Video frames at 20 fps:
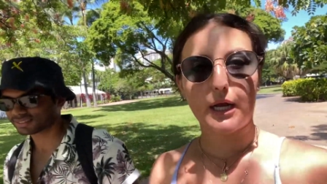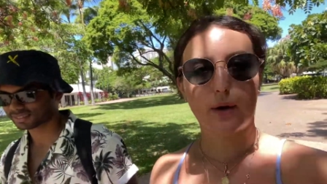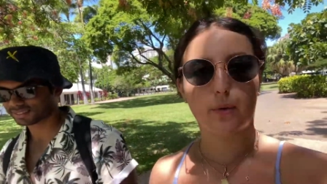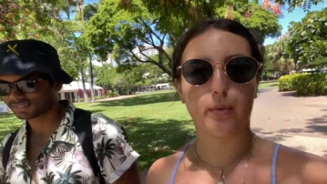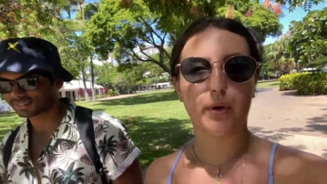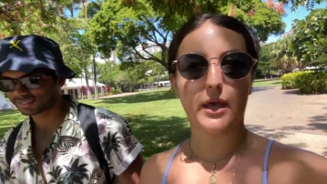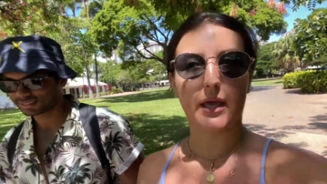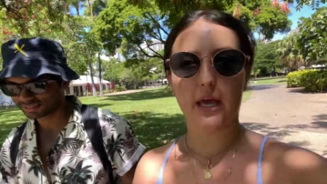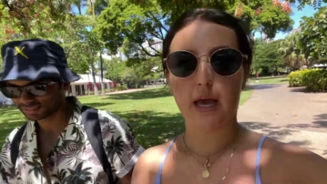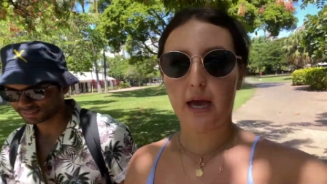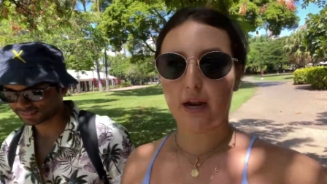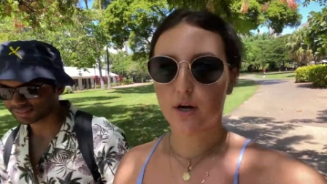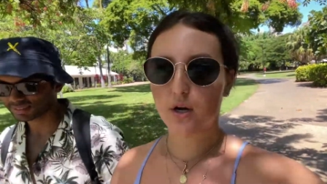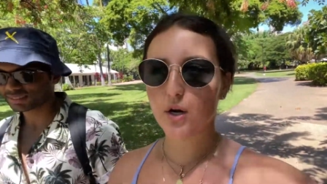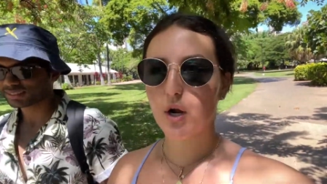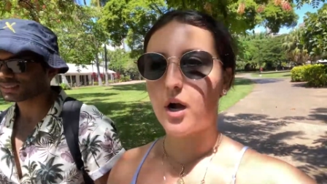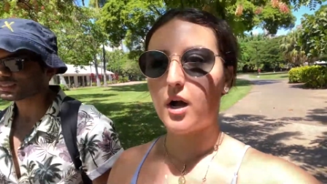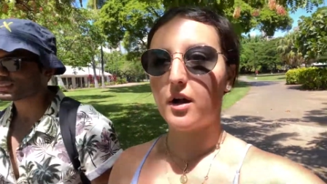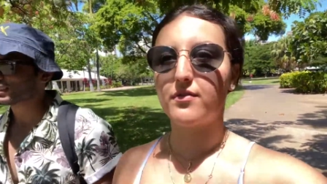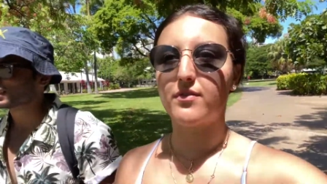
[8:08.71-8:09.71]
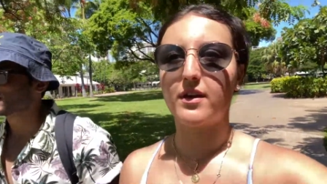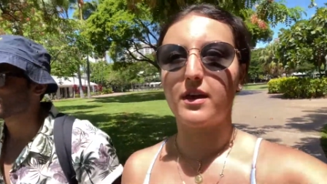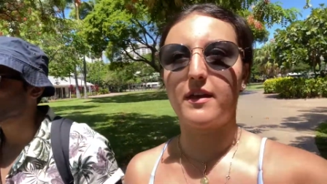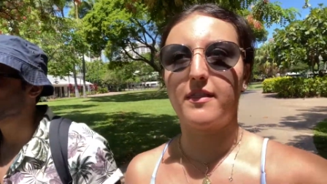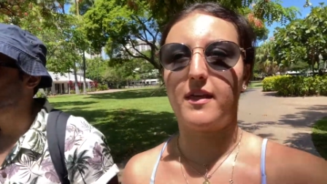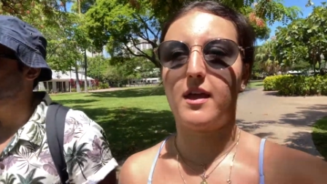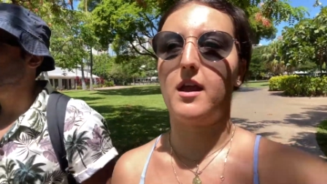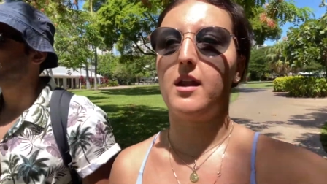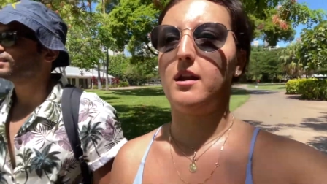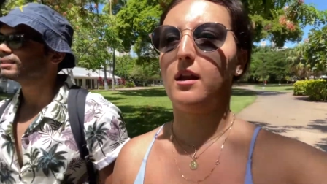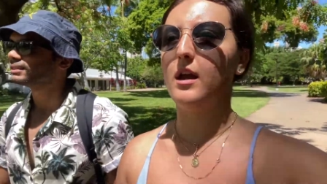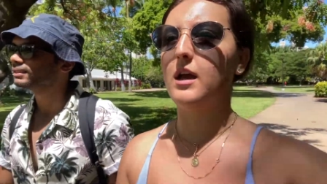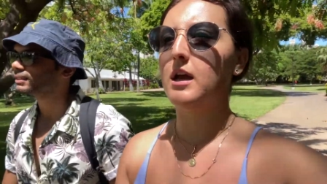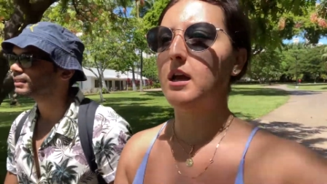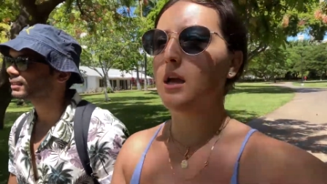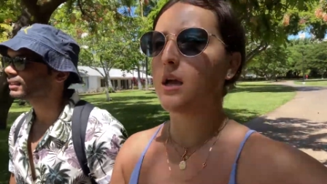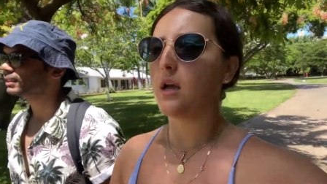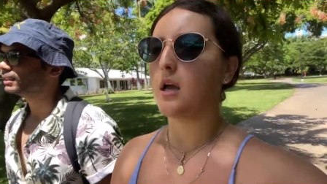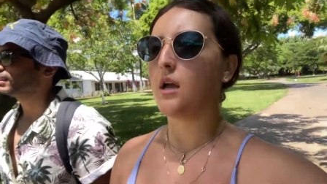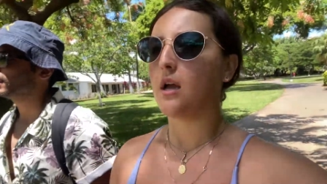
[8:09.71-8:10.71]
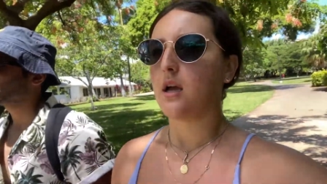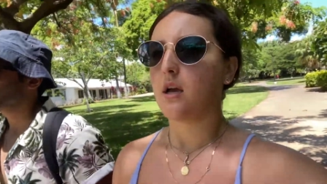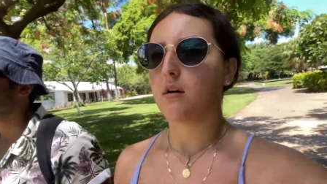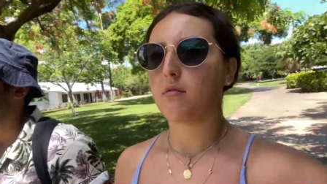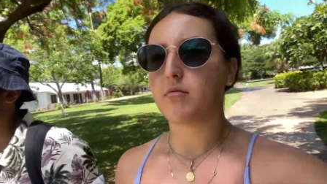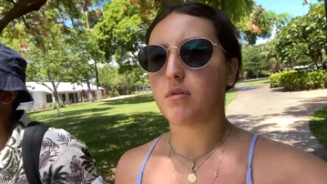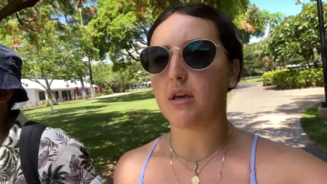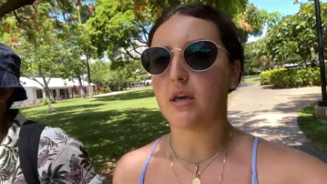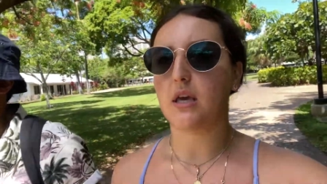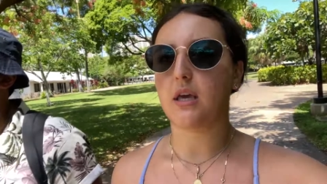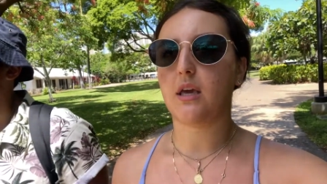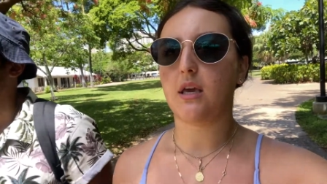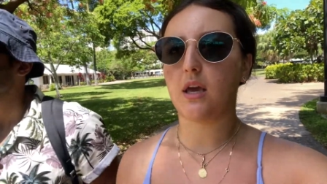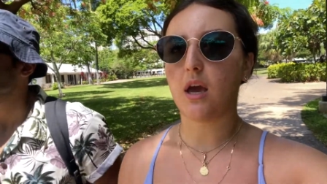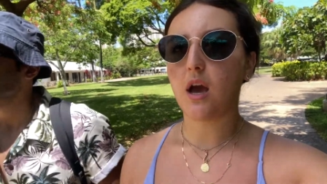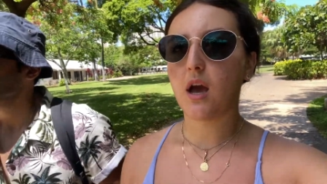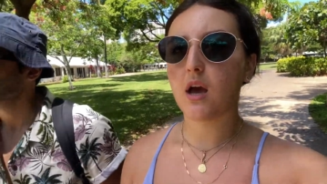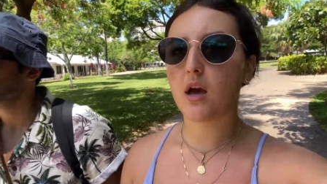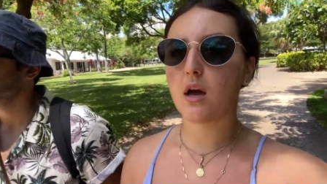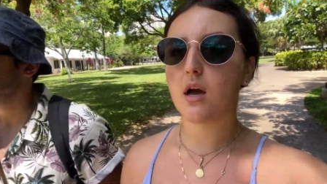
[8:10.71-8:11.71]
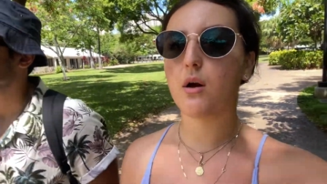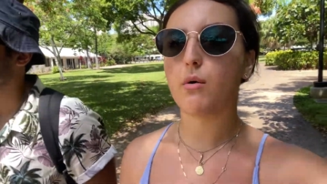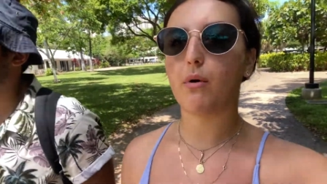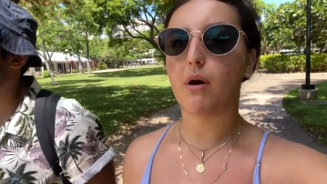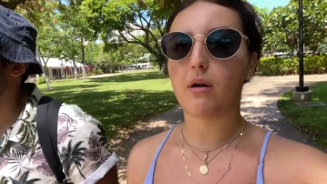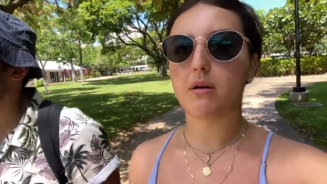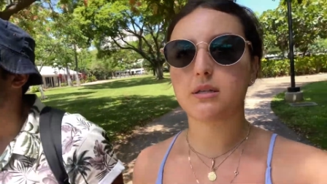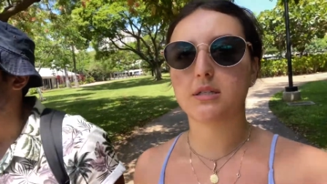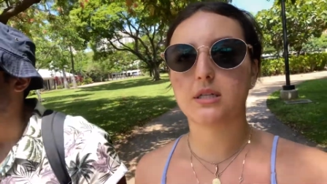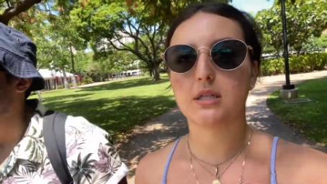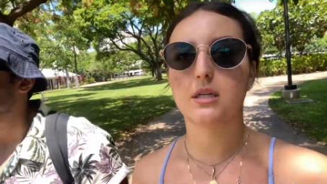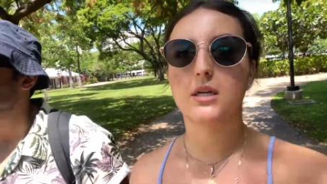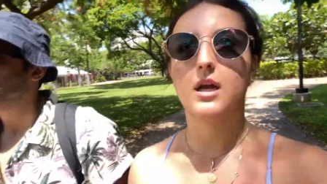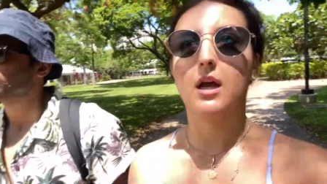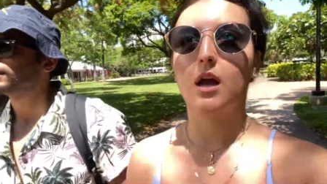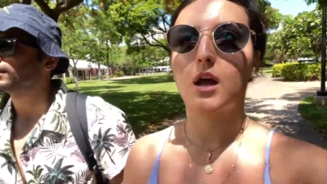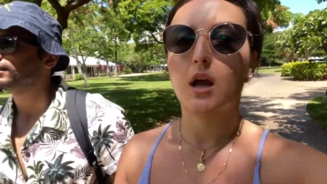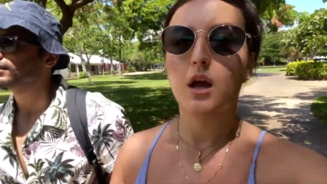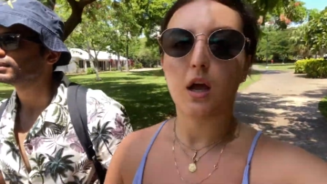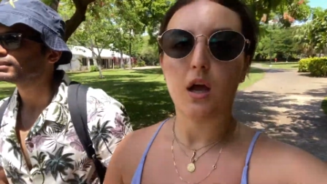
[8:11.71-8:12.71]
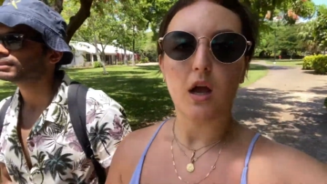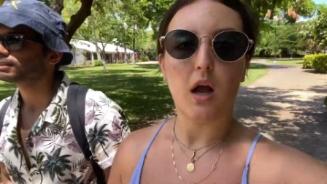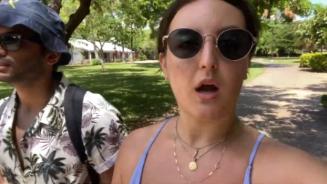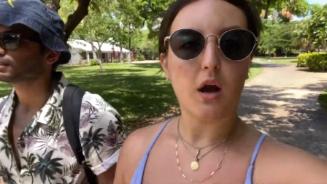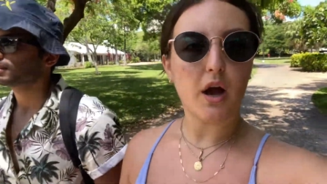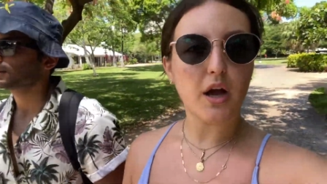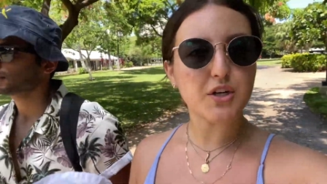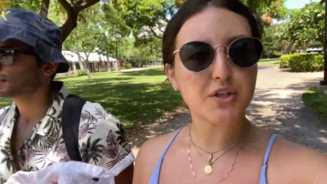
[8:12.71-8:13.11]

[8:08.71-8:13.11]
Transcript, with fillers: We had our coffee and then we went, I